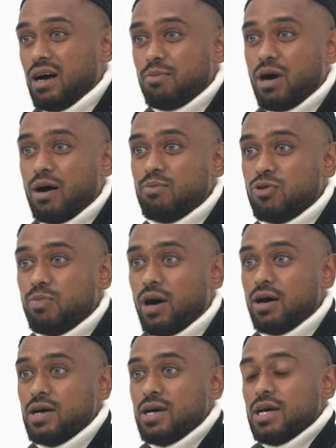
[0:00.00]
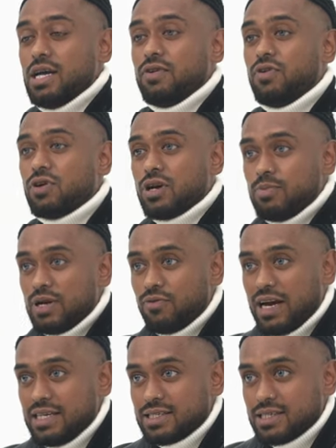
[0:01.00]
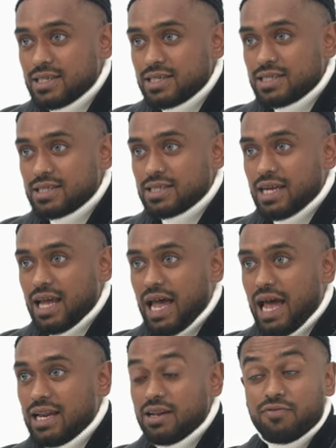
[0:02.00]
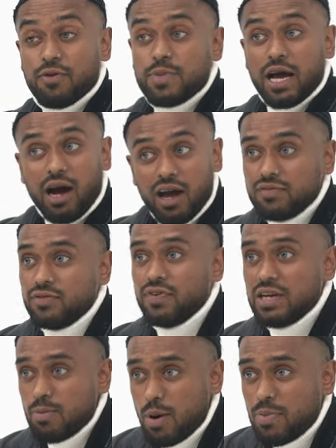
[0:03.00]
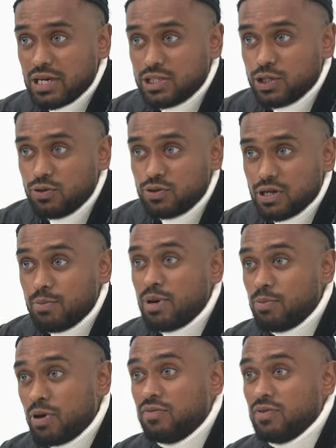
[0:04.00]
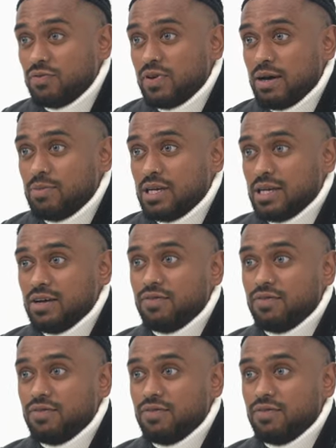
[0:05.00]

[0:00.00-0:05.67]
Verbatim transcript: I'm humble. But if you're going to be racist, and for me, I have to think about my children and my brother and family.